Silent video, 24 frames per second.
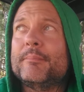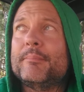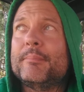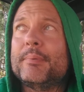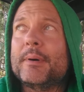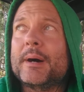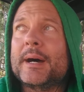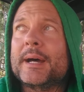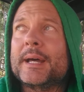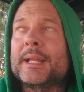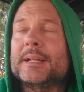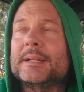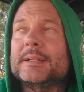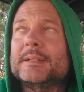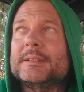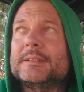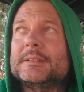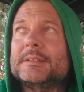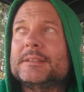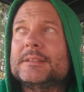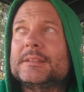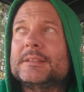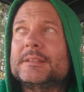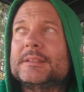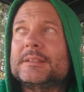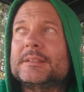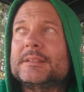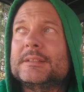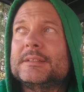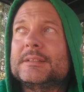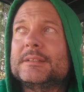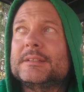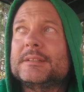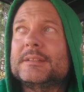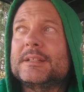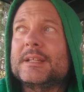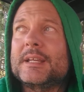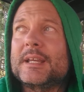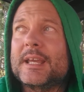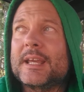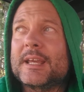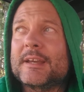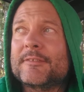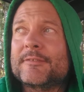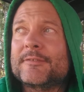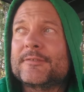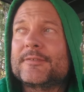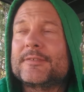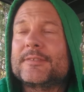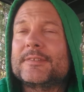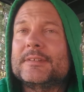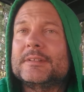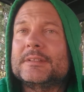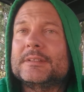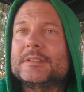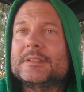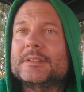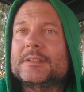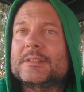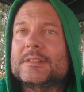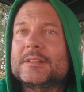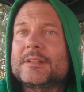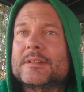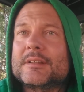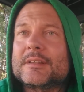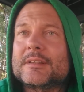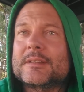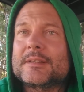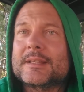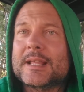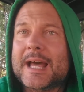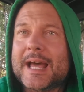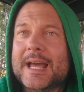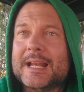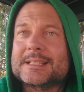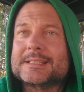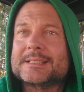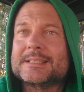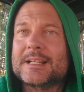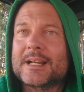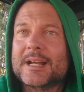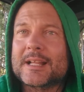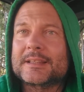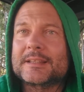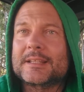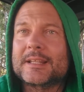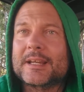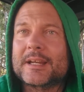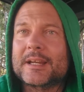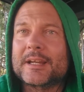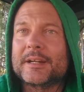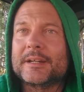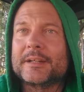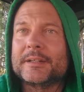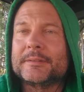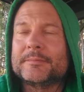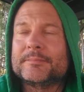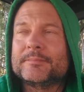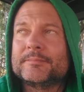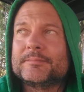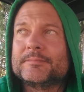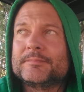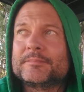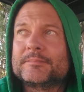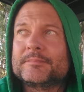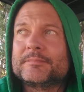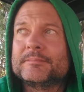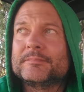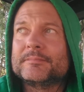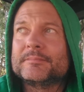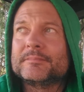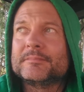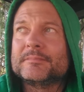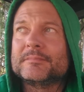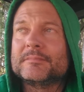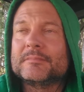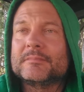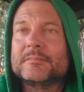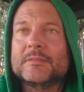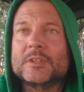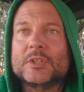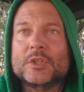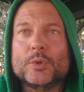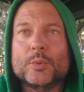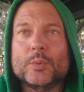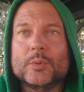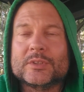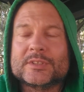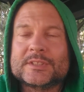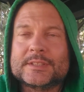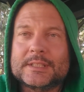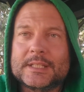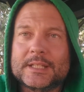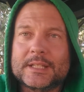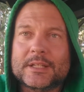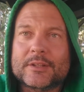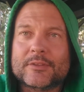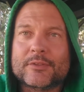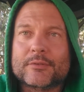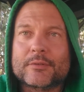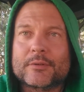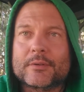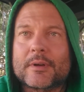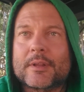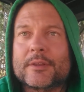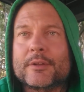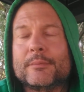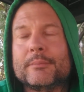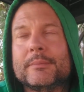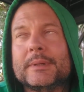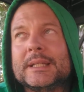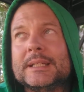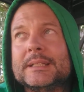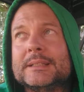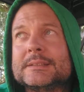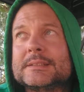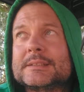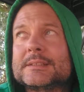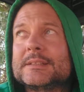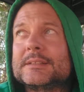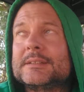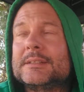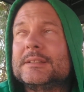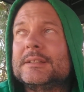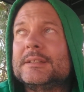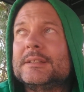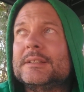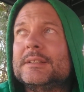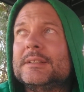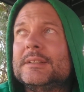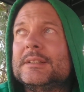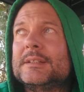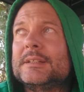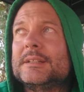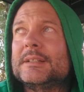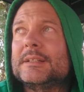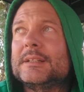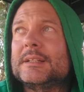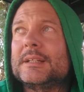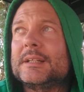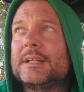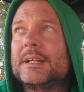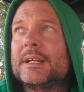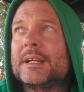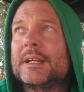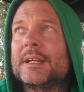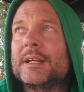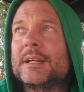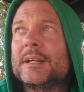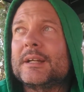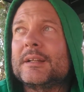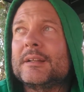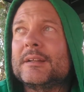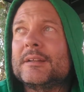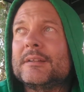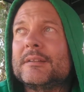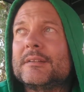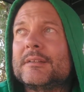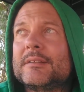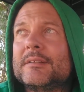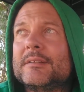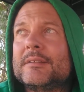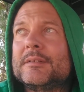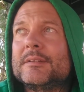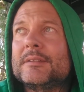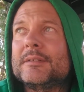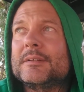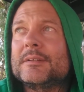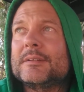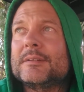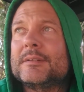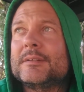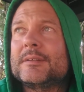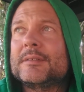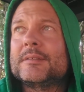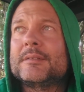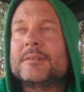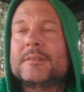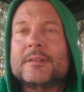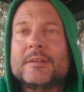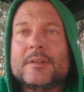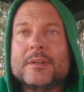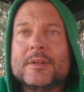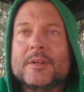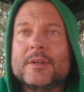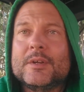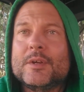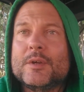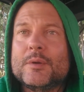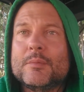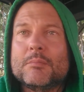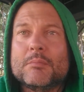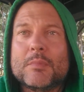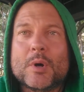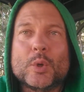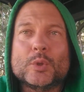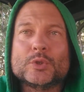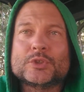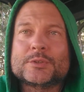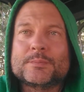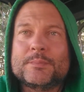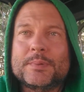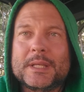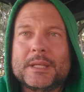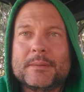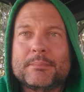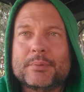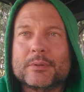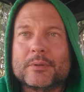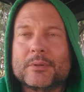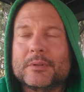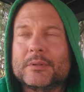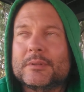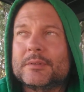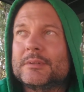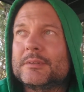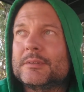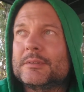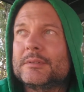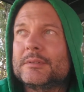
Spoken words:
But if that is not there, you will seek it through other means. And most people,